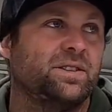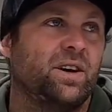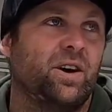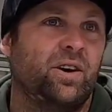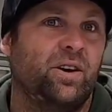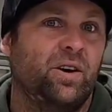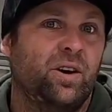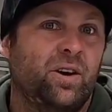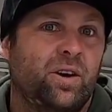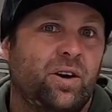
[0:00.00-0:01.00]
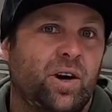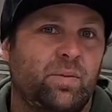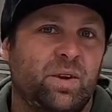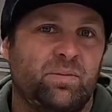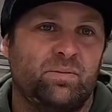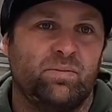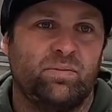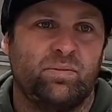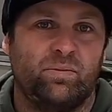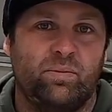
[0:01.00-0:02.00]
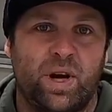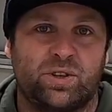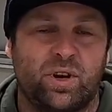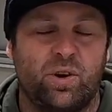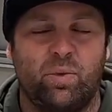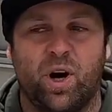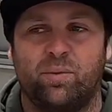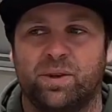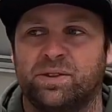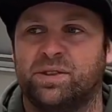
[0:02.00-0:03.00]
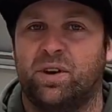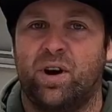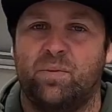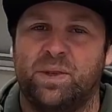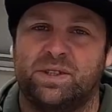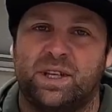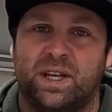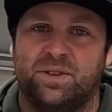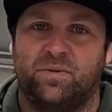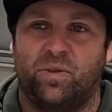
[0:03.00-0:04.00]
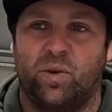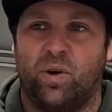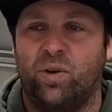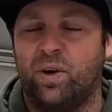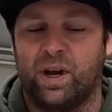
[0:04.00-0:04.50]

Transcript: So I'm in Metro Melbourne, so I'm in stage 4.